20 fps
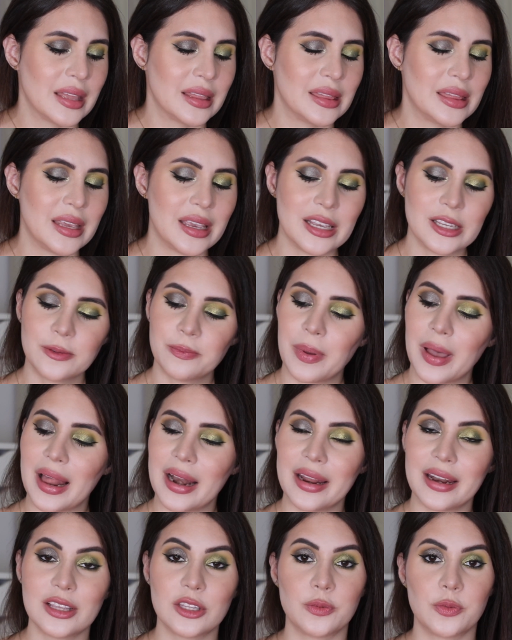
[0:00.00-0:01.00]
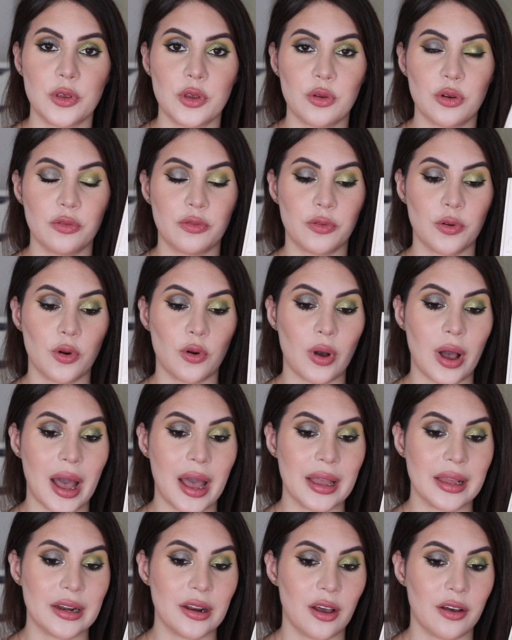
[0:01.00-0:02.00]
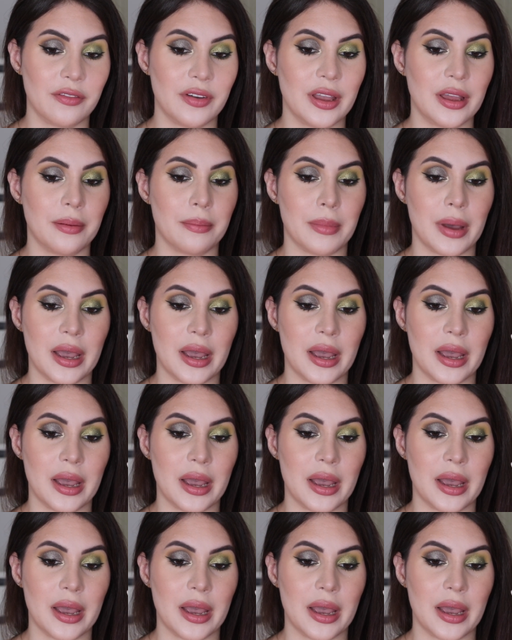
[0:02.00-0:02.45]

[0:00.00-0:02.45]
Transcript: This palette is beautiful. I love it.